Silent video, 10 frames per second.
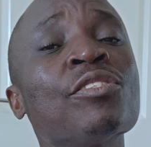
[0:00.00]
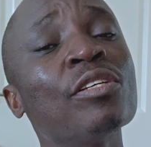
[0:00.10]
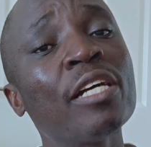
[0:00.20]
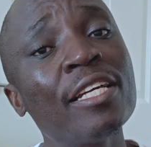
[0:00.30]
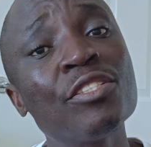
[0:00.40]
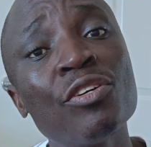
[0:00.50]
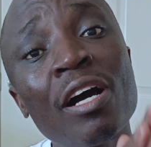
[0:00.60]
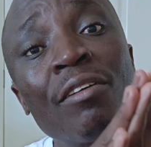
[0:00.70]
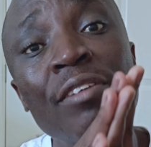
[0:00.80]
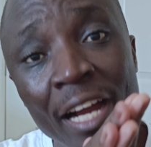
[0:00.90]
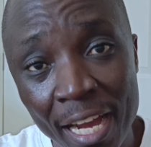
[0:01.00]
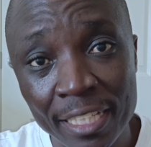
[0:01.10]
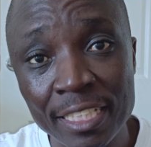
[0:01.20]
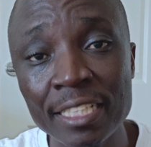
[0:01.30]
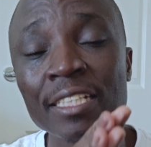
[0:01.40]
So guys, you have
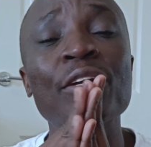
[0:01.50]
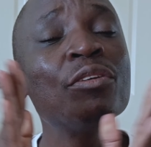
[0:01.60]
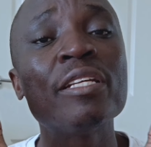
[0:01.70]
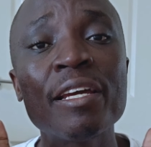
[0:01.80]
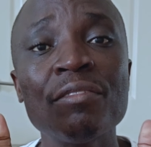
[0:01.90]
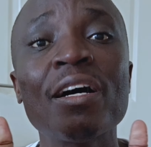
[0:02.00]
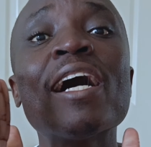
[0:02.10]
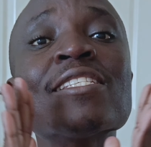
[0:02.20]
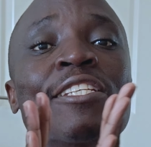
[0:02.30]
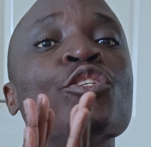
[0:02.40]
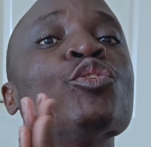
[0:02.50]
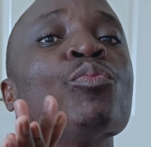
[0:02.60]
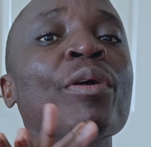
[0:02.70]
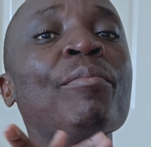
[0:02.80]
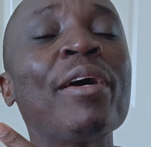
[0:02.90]
heard, they will never ask you
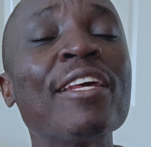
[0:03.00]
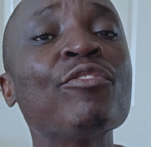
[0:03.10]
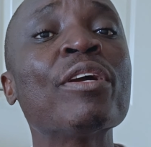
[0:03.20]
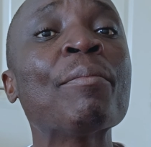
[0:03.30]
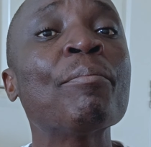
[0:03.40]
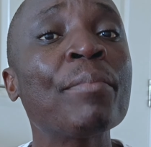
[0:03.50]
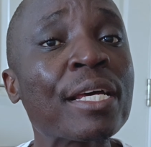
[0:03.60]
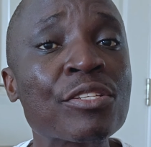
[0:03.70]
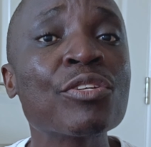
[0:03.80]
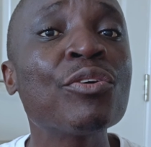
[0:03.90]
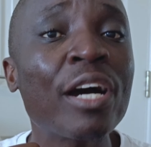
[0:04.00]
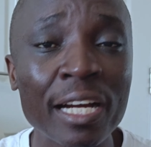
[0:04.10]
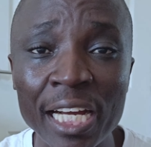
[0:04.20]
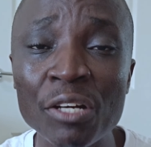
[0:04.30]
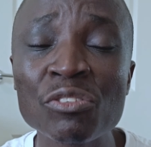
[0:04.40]
to pay money to a personal
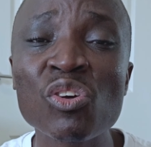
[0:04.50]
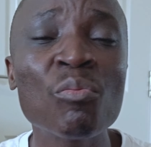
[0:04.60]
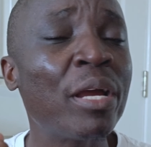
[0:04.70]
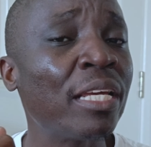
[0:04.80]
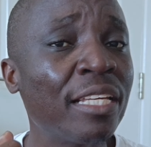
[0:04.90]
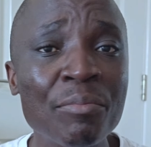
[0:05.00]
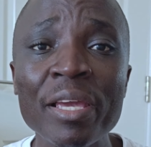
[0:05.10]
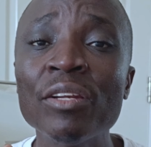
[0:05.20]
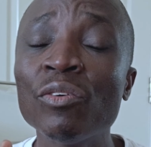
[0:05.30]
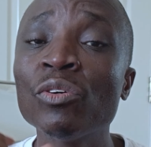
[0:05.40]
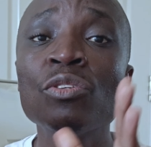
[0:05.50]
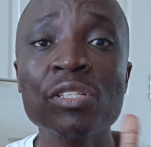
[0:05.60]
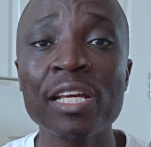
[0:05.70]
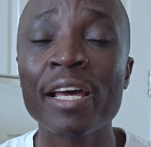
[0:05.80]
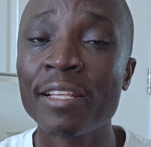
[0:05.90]
account or by email or
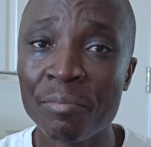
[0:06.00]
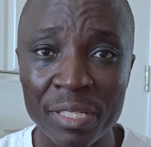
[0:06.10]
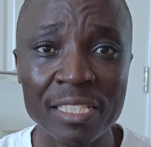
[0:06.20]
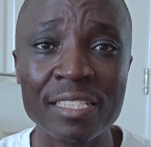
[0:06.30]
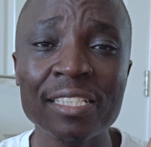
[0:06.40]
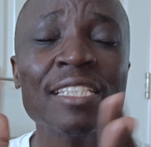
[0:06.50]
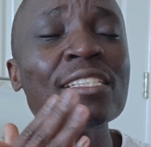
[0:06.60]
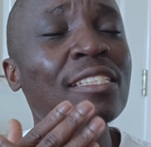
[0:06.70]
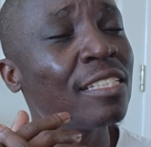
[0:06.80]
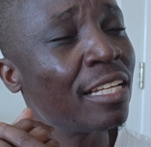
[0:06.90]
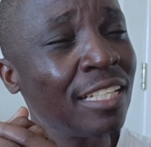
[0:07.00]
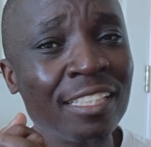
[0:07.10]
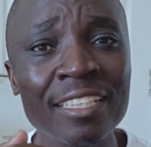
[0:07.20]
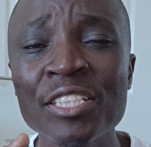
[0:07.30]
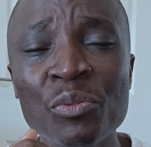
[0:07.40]
those other means. This is the
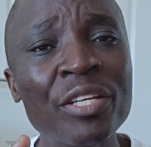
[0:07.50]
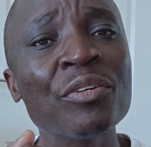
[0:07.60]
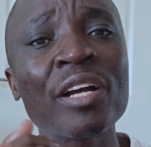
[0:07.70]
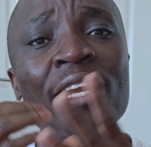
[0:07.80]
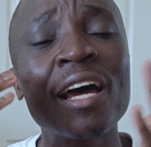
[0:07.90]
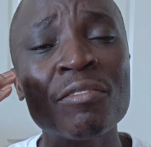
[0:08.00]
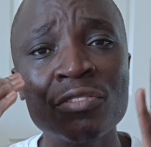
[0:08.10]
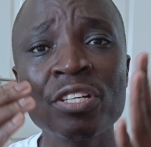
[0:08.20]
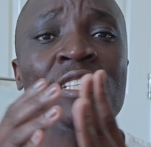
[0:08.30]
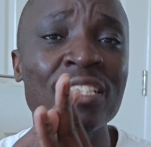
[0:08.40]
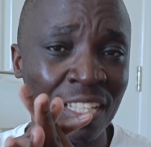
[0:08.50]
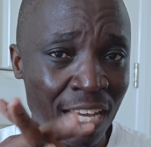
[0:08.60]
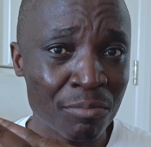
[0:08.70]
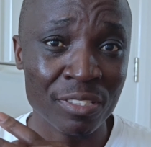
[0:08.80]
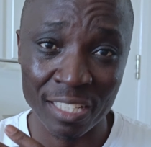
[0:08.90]
easiest way you can avoid
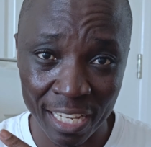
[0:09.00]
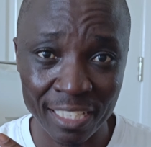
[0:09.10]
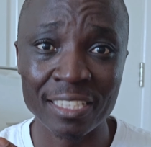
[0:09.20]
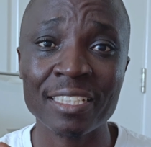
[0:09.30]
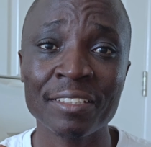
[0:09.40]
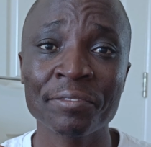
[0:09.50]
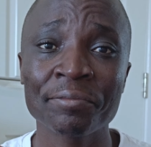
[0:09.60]
scams, guys.